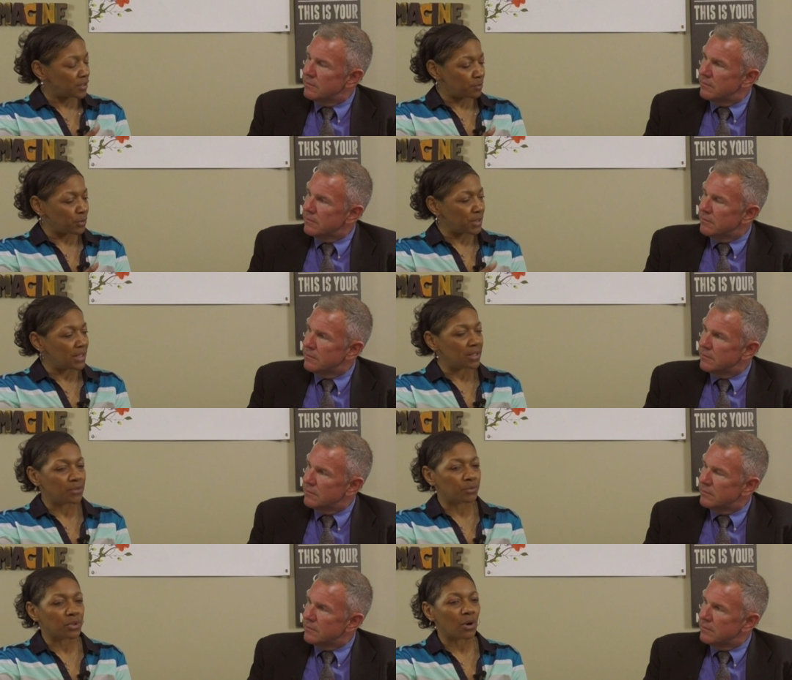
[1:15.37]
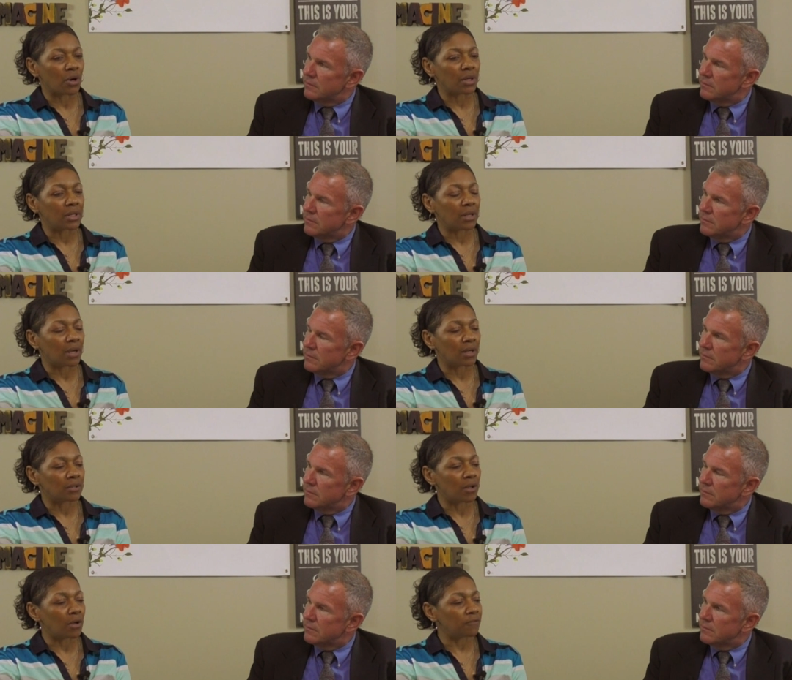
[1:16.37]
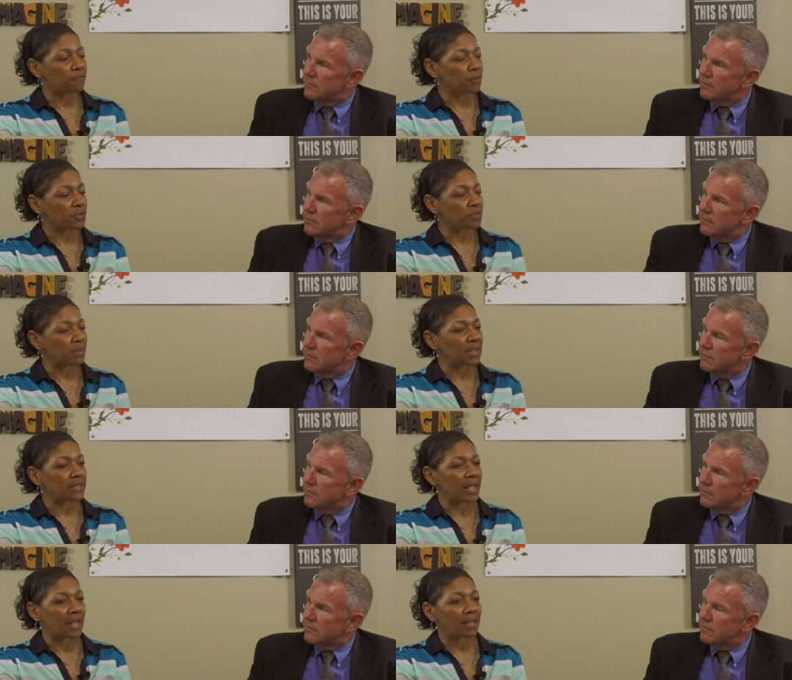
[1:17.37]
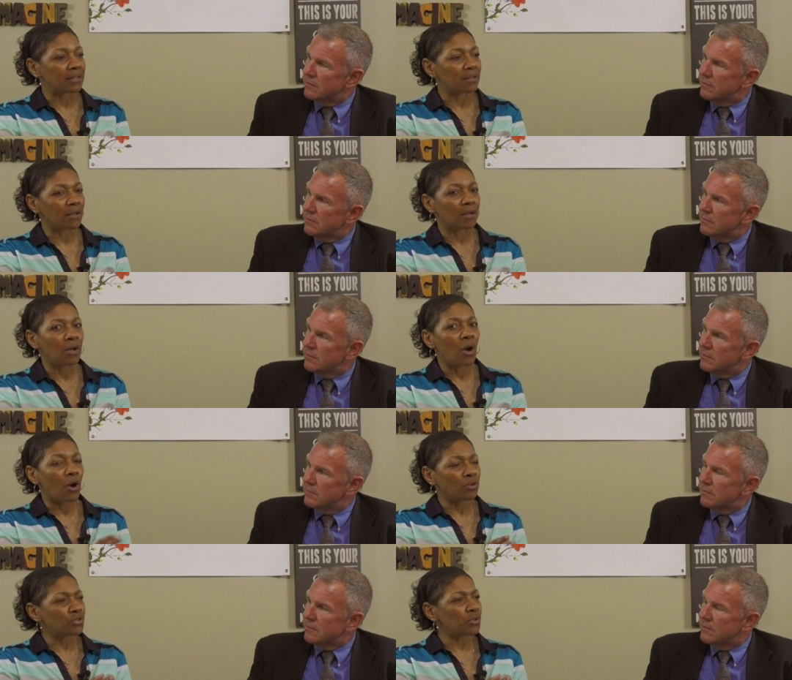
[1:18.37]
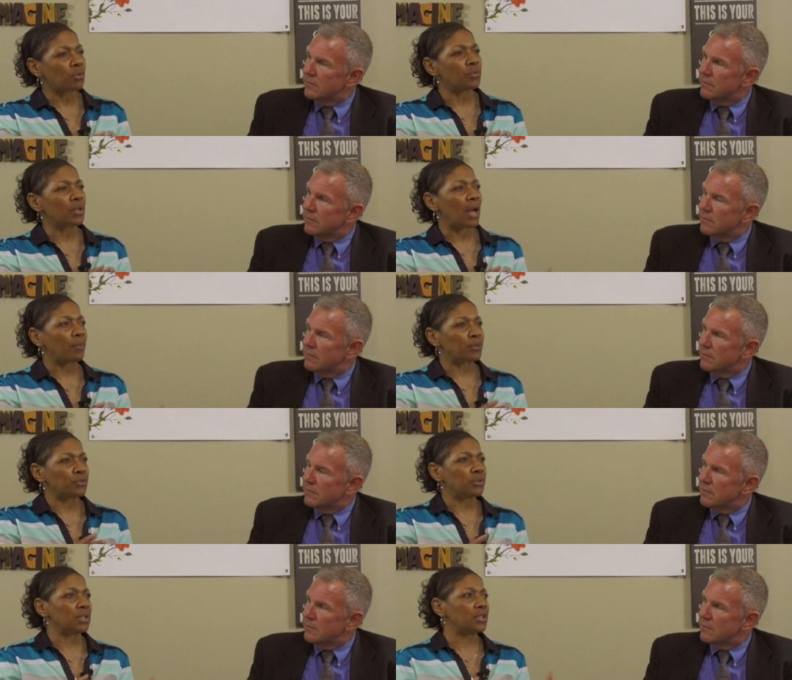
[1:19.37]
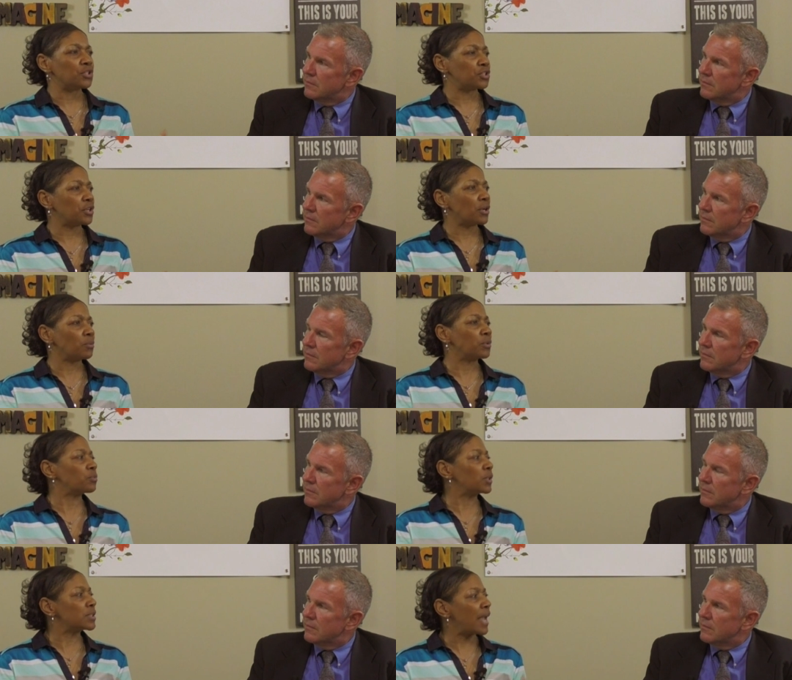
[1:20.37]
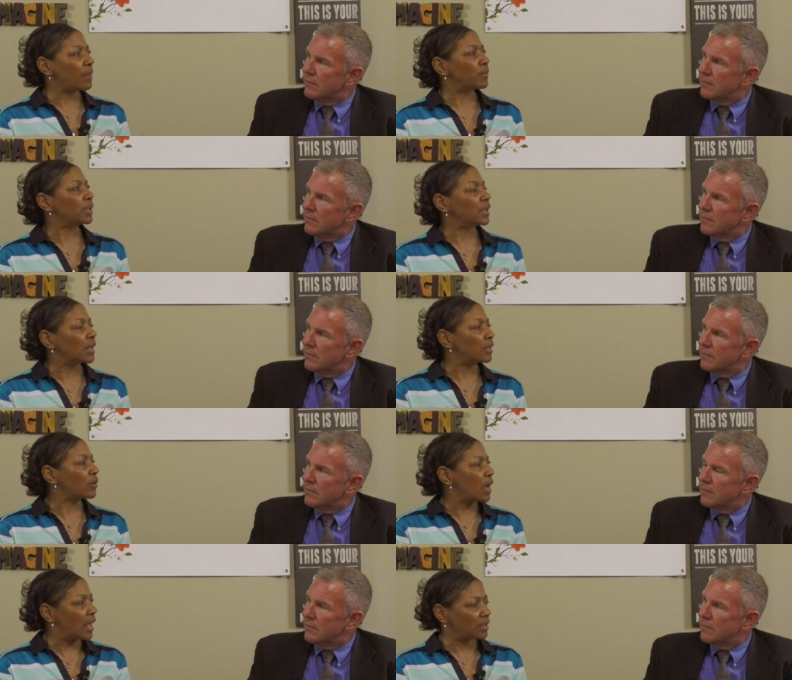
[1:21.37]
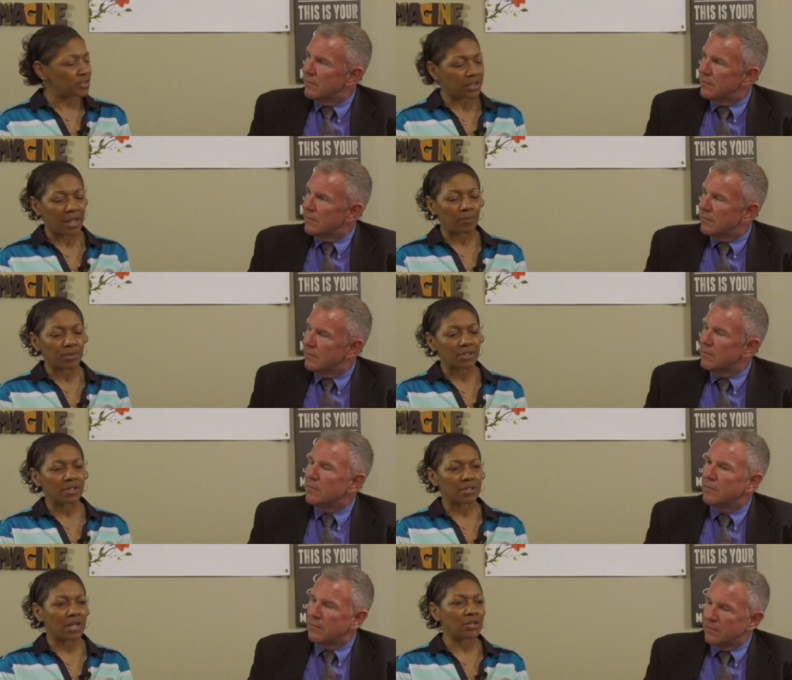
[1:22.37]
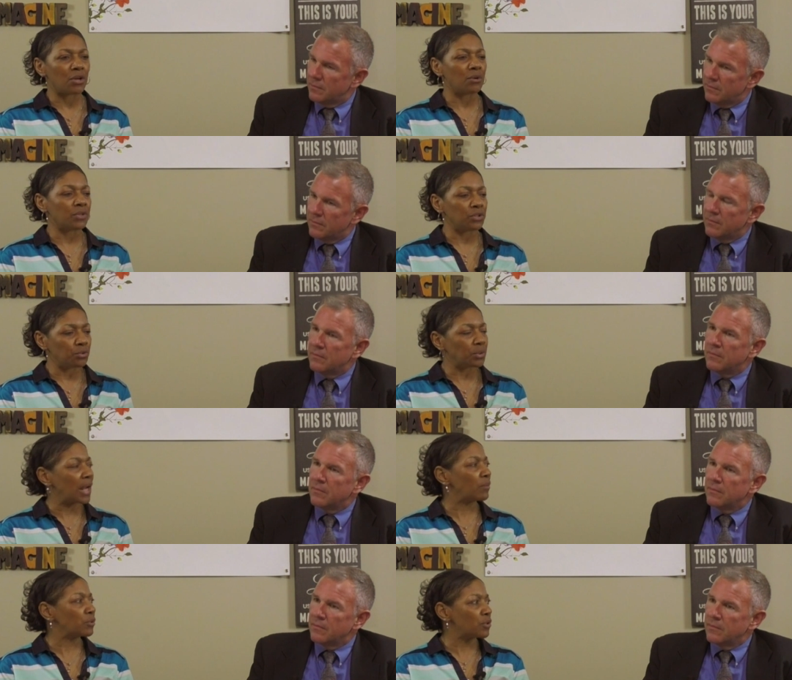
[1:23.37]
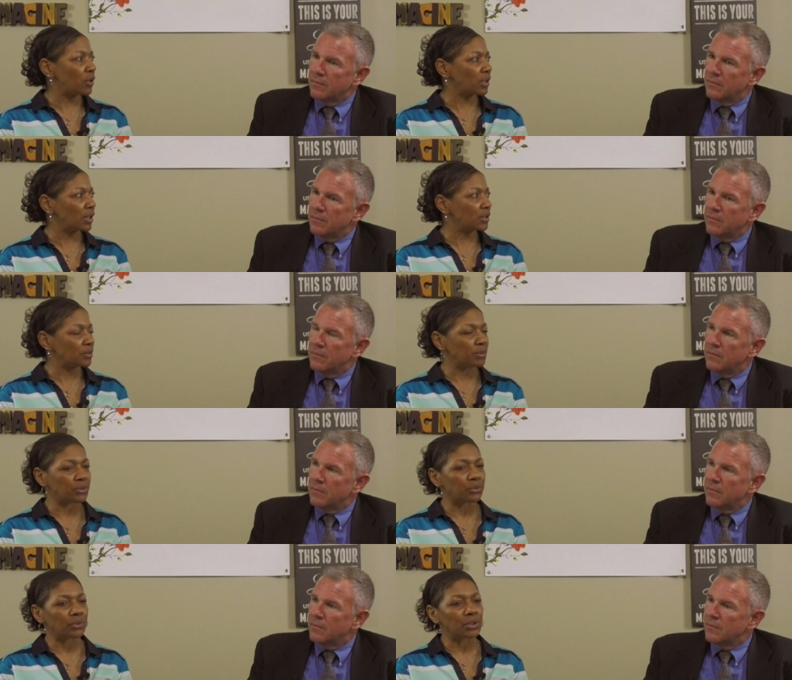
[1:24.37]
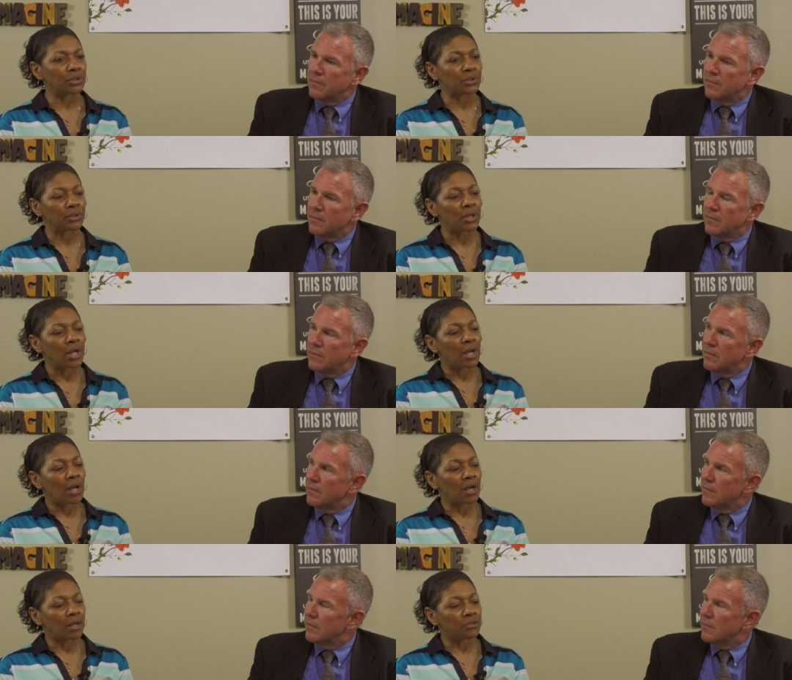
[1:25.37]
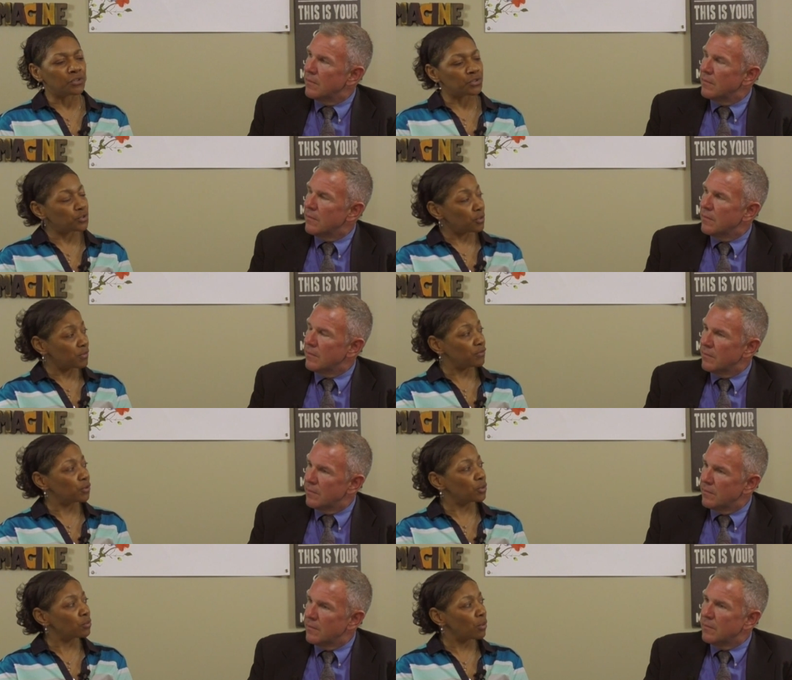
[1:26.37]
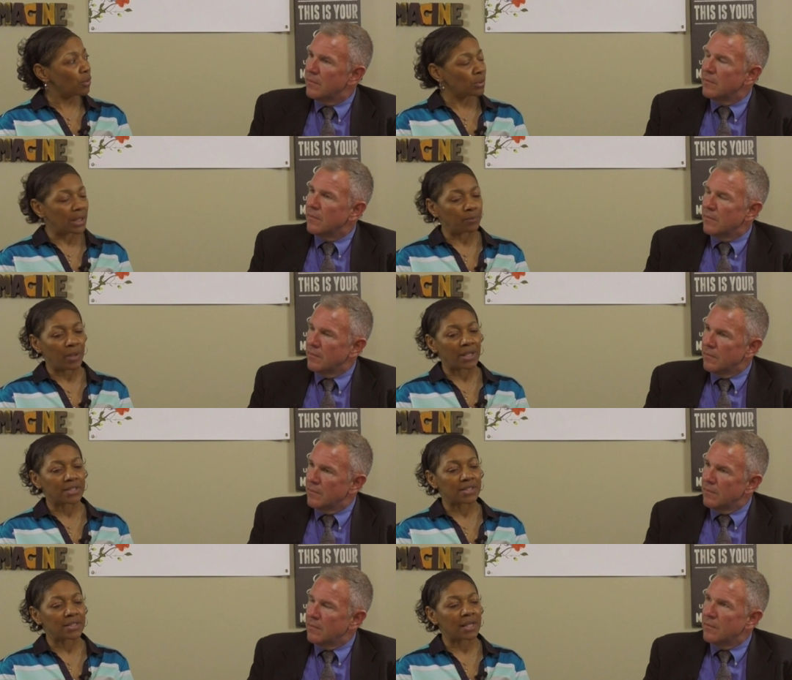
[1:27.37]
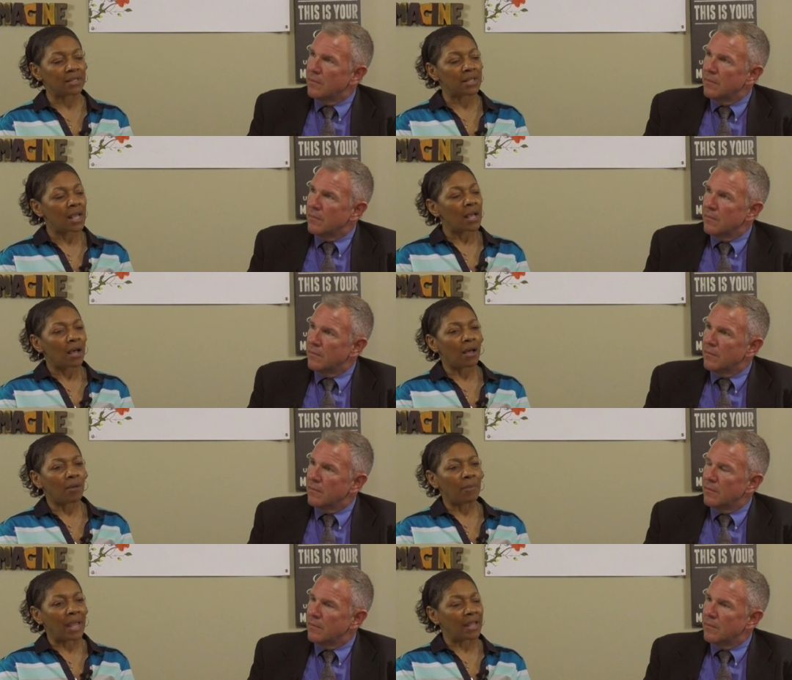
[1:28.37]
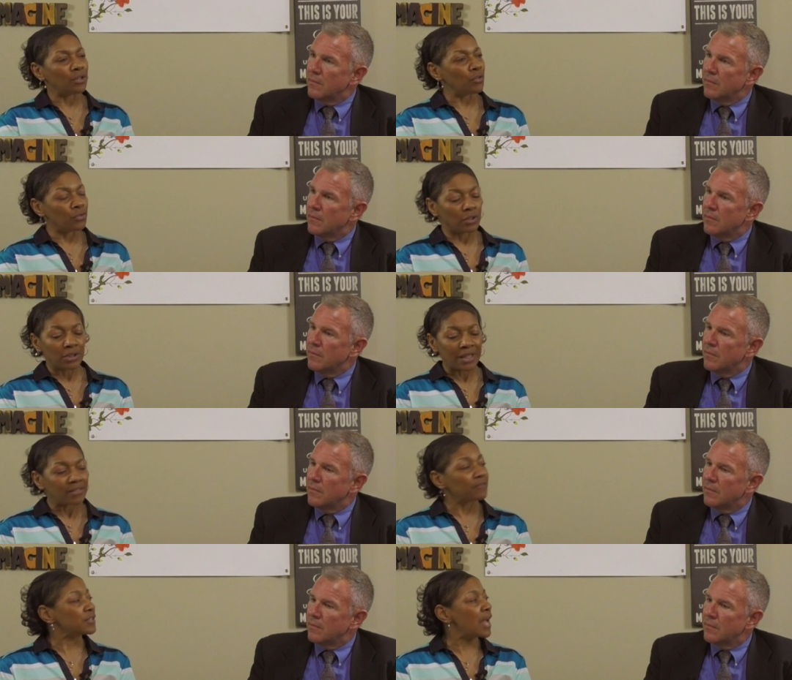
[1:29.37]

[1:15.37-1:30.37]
Speaker 1: expertise regarding uh, law enforcement and uh, also the opportunity to share with what's happening on our college campuses. And I know that you and I were talking a little bit earlier uh, just in terms of your role at Penn State um, and the length of